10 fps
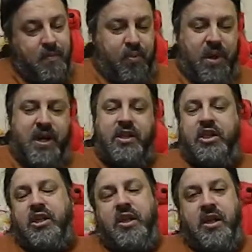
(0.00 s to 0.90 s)

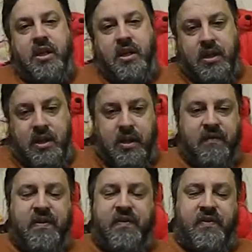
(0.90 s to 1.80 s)
branch
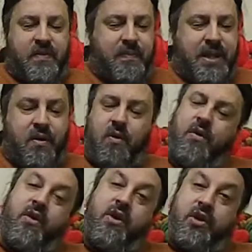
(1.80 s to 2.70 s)
of F F M P E G,
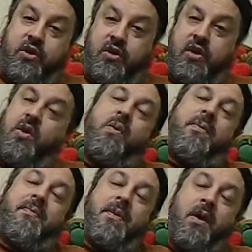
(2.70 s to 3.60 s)
or you can choose a new
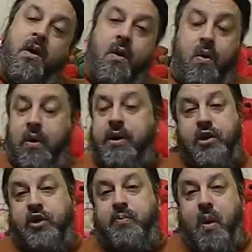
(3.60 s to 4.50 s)
one, or you
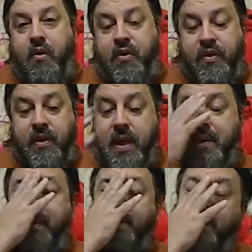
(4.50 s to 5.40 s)
can choose both. I
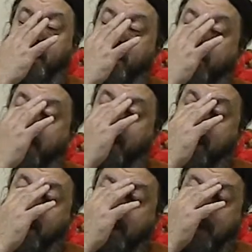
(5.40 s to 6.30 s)
mean,
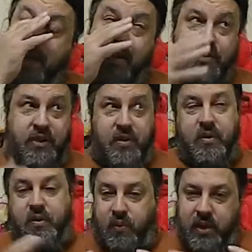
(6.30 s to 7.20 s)
Linux allows you to,
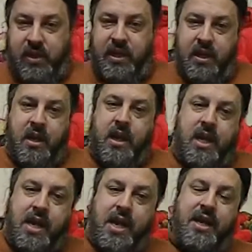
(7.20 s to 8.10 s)
to really
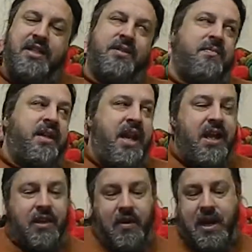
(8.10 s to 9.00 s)
custom
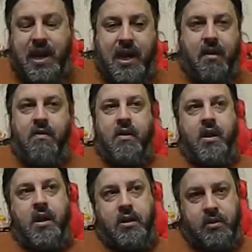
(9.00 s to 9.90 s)
tailor how
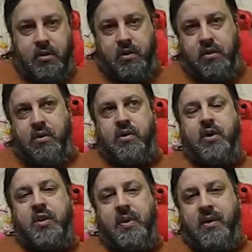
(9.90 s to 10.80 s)
your user
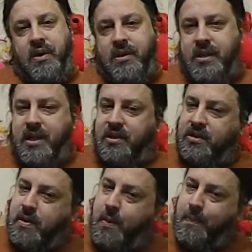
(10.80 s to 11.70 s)
experience is.
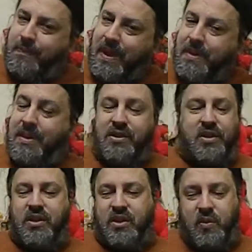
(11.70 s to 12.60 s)
So, and then this
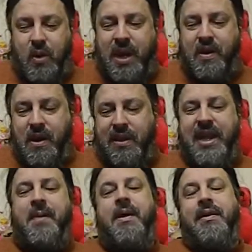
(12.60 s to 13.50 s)
this is what I
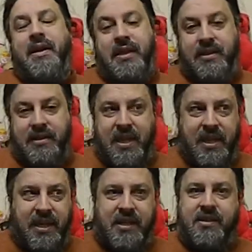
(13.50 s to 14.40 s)
like about Linux is that
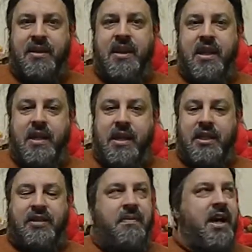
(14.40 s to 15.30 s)
it is
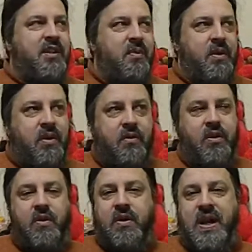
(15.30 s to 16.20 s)
customizable. You don't
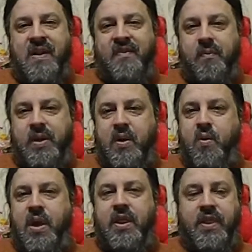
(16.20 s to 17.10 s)
you don't have to be
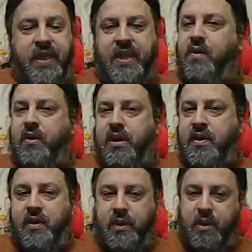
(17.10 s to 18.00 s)
one thing or
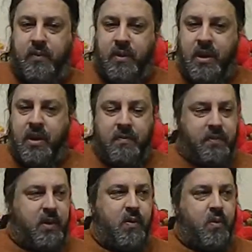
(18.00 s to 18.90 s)
another. You can
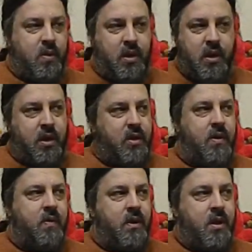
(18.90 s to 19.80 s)
be uh, you
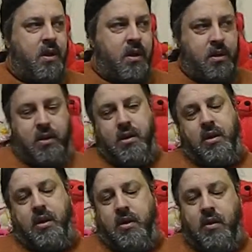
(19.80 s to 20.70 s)
know you,
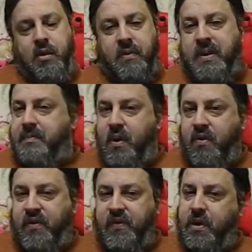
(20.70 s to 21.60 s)
you can be
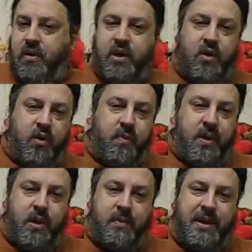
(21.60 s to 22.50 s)
both if you want, or
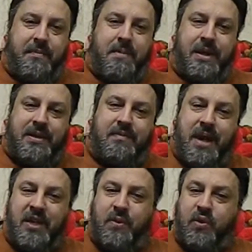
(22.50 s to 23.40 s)
you can be a mix and
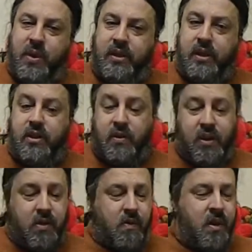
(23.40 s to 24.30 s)
match between the two.
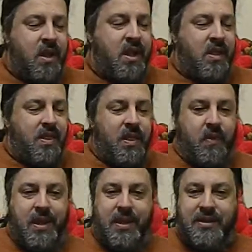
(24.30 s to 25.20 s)
You know,
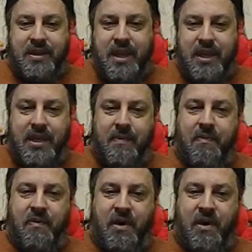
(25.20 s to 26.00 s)
there is a number